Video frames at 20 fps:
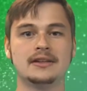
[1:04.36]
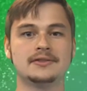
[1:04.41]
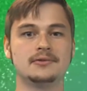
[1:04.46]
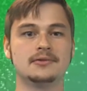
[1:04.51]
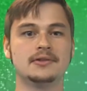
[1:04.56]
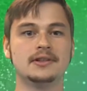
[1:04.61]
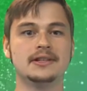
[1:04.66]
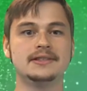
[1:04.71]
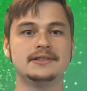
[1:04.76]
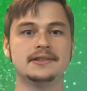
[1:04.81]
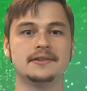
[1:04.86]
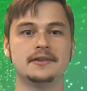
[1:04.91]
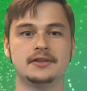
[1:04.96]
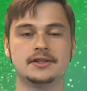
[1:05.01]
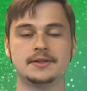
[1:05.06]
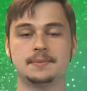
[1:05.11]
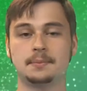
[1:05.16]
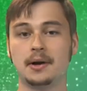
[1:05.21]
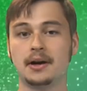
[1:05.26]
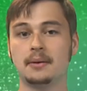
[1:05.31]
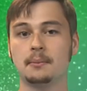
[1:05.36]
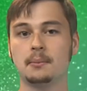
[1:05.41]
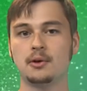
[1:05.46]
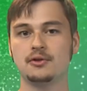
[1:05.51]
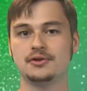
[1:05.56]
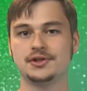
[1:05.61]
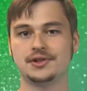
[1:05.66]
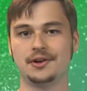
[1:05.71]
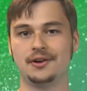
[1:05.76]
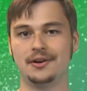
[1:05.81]
has released their spring
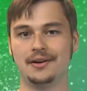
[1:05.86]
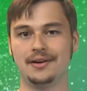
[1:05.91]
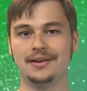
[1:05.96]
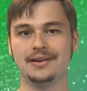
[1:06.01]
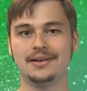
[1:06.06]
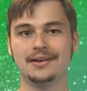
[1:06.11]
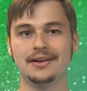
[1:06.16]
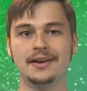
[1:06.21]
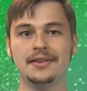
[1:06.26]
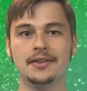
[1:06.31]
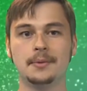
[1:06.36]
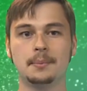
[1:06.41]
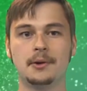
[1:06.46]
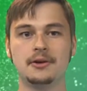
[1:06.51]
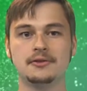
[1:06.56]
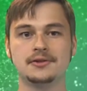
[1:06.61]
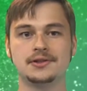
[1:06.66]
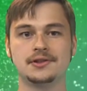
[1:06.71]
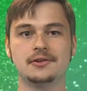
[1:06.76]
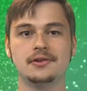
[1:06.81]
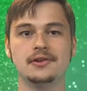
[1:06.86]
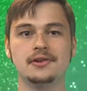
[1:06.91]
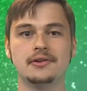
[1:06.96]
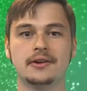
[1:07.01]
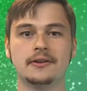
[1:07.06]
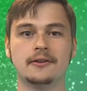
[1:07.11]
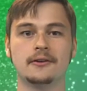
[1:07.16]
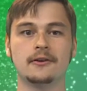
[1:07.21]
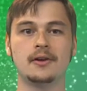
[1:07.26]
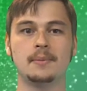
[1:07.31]
brochure. In the brochure, you
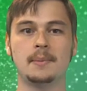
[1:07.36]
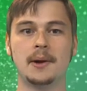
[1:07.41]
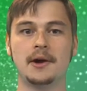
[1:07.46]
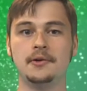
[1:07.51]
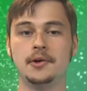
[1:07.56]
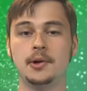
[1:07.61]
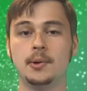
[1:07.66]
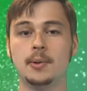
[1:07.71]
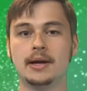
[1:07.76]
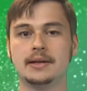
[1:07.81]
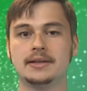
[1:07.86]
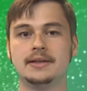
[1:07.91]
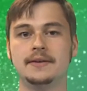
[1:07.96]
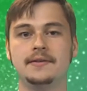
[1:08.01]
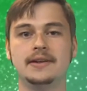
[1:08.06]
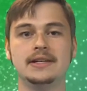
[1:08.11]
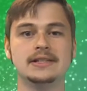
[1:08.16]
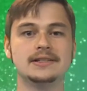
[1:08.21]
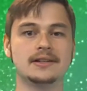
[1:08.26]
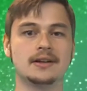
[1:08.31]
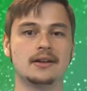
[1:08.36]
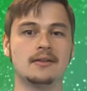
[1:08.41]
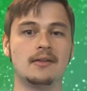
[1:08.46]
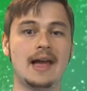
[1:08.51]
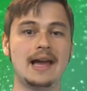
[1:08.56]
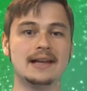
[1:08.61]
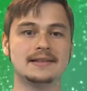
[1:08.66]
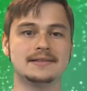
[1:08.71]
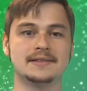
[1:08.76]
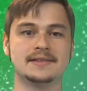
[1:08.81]
can learn about new activities and
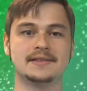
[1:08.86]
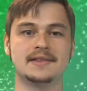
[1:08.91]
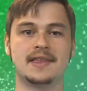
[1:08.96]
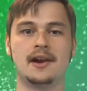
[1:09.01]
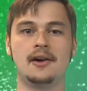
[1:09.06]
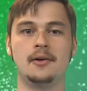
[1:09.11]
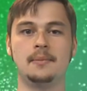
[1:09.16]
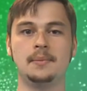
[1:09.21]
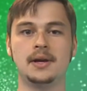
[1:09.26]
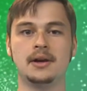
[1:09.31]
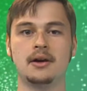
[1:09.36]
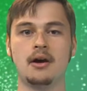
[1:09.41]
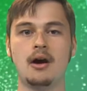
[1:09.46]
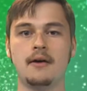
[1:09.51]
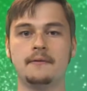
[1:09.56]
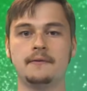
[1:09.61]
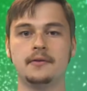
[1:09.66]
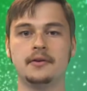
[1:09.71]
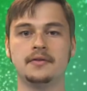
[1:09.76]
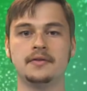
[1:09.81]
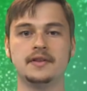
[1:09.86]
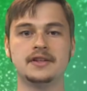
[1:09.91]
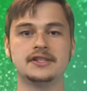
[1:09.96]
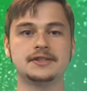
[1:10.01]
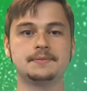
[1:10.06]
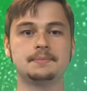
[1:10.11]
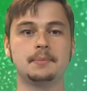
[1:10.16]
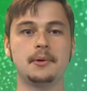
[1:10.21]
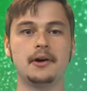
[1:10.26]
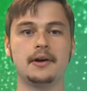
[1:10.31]
classes that are being offered
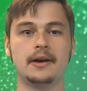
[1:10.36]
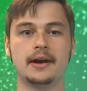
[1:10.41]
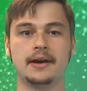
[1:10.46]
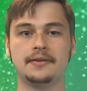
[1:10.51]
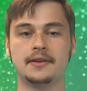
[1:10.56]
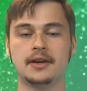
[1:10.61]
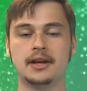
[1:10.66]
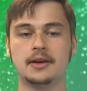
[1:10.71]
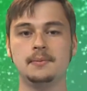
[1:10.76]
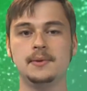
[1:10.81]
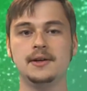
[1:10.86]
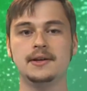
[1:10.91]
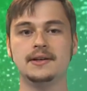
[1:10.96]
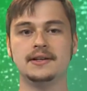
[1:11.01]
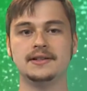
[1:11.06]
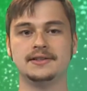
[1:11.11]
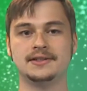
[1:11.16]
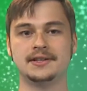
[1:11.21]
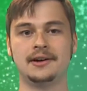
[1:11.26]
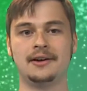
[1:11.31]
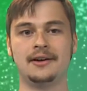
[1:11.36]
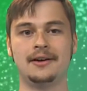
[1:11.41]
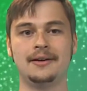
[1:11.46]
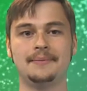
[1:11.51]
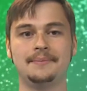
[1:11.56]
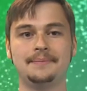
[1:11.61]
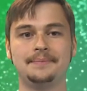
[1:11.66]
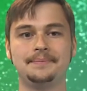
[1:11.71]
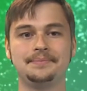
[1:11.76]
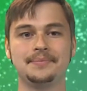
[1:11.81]
this spring at the Community Center.